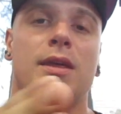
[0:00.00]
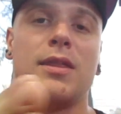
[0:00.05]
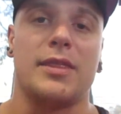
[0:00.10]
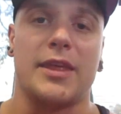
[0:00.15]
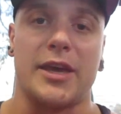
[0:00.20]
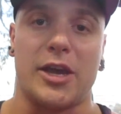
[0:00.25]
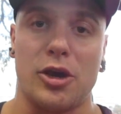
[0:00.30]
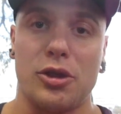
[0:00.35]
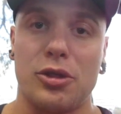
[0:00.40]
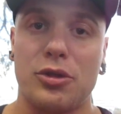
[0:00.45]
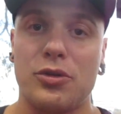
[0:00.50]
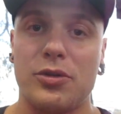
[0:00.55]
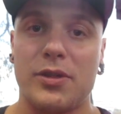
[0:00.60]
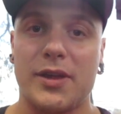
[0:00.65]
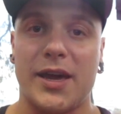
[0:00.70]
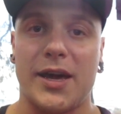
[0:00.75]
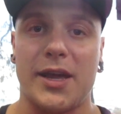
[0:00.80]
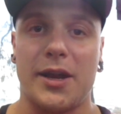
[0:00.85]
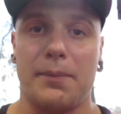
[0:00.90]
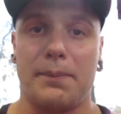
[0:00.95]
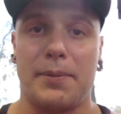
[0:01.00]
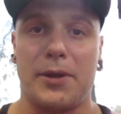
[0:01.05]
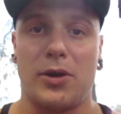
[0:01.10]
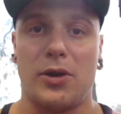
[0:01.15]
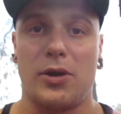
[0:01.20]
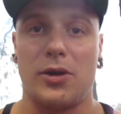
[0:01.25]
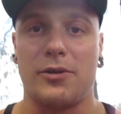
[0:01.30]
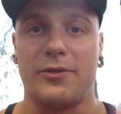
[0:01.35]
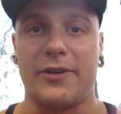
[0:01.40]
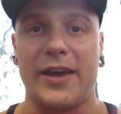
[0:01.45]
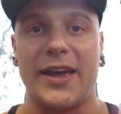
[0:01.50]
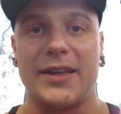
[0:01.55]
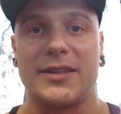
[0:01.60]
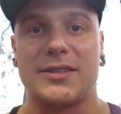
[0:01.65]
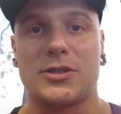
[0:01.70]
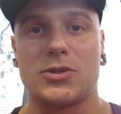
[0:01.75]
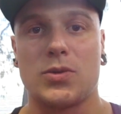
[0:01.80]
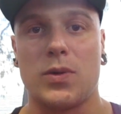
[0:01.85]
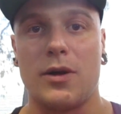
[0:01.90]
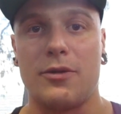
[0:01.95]
They go through the cutting period of 8
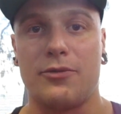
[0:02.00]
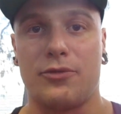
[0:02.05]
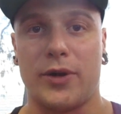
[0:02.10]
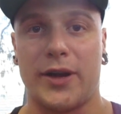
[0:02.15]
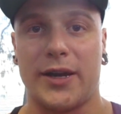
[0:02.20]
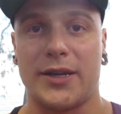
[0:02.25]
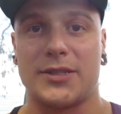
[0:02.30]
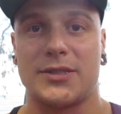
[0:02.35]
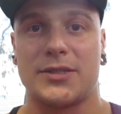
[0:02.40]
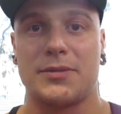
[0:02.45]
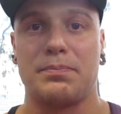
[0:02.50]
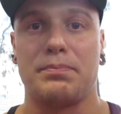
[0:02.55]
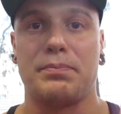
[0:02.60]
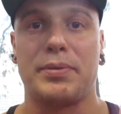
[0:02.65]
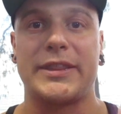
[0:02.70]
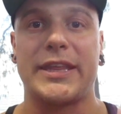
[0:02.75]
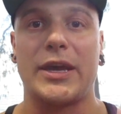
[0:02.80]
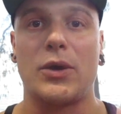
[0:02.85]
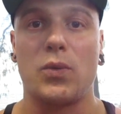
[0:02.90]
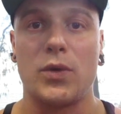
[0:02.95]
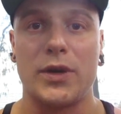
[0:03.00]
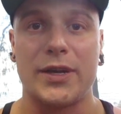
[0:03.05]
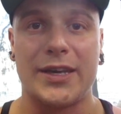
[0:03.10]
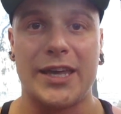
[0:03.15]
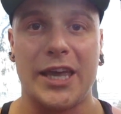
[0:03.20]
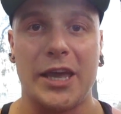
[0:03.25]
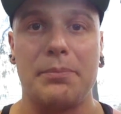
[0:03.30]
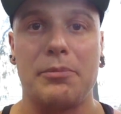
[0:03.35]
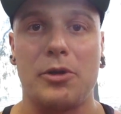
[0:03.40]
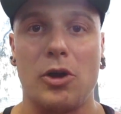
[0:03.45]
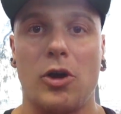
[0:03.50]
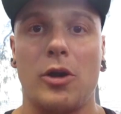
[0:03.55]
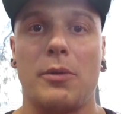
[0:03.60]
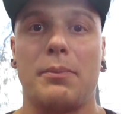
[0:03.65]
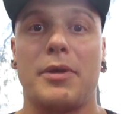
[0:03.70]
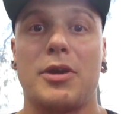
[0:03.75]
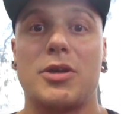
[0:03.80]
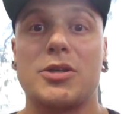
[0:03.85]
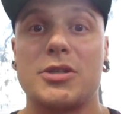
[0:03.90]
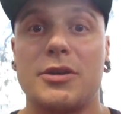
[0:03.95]
to 12 weeks, but they want to keep going
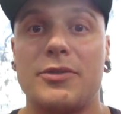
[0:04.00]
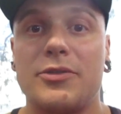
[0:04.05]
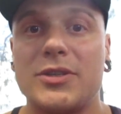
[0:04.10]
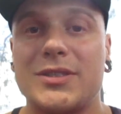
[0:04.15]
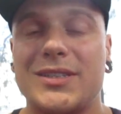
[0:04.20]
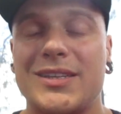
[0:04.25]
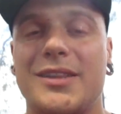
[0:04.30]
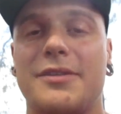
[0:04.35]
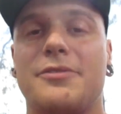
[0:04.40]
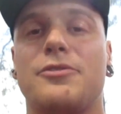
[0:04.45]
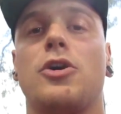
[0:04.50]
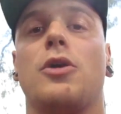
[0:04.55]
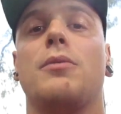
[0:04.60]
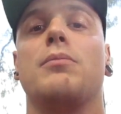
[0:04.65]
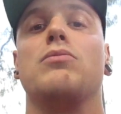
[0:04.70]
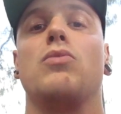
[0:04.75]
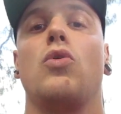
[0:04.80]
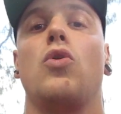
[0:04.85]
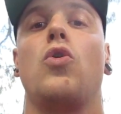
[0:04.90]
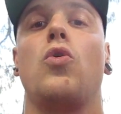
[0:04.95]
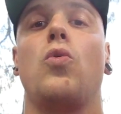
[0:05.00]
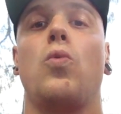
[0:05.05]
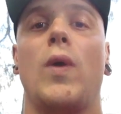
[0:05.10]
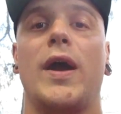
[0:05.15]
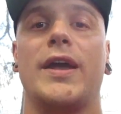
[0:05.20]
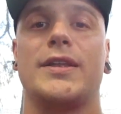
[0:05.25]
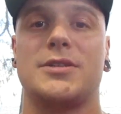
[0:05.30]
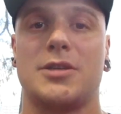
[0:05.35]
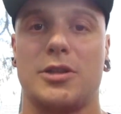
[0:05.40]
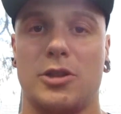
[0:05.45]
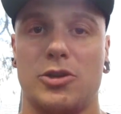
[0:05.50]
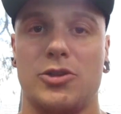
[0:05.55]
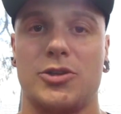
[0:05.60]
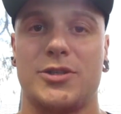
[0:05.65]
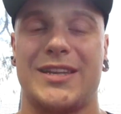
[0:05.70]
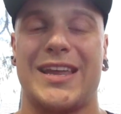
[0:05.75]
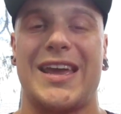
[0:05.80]
because obviously they've got more weight to lose.